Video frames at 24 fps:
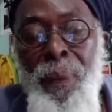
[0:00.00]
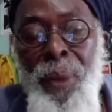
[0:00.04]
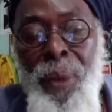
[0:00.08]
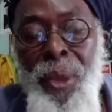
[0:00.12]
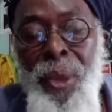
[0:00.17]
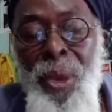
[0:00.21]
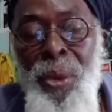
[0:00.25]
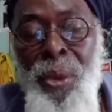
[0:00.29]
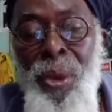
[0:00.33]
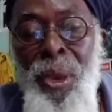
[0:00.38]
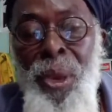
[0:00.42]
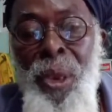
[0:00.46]

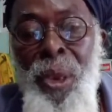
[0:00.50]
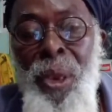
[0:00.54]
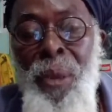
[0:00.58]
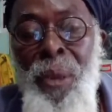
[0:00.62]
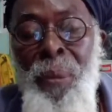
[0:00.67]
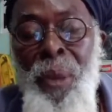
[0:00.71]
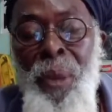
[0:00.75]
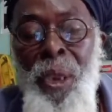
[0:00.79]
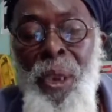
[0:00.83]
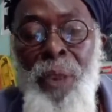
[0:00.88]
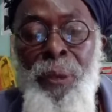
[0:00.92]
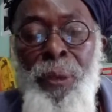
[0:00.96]
It's a
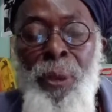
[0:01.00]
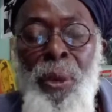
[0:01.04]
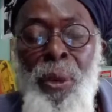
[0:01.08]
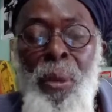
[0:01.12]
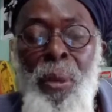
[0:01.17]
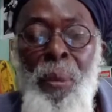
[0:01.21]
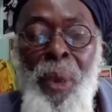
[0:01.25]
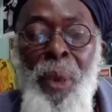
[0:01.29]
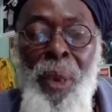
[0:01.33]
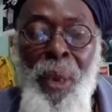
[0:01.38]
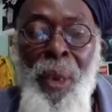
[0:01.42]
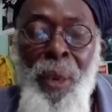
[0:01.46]
reading, make a
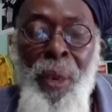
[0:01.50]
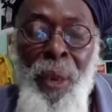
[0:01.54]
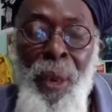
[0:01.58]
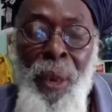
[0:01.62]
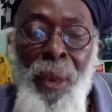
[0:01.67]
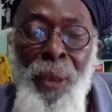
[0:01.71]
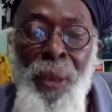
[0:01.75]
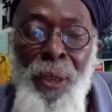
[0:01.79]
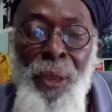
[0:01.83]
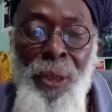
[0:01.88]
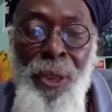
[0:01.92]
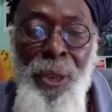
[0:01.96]
full man of
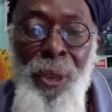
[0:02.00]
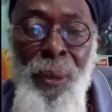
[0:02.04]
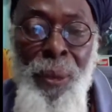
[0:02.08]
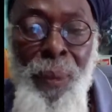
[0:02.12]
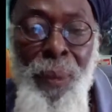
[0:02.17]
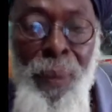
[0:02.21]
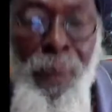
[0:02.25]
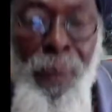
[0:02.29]
knowledge.